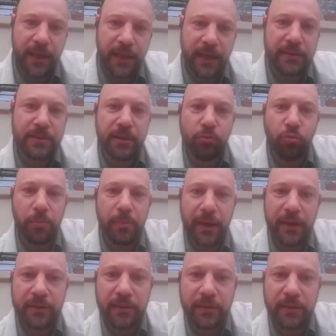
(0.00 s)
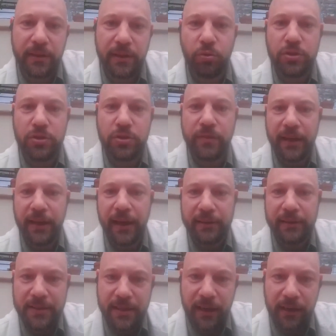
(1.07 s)
The analysis we made was very
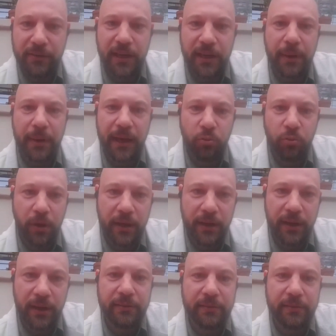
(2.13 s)
artisanal, very manual.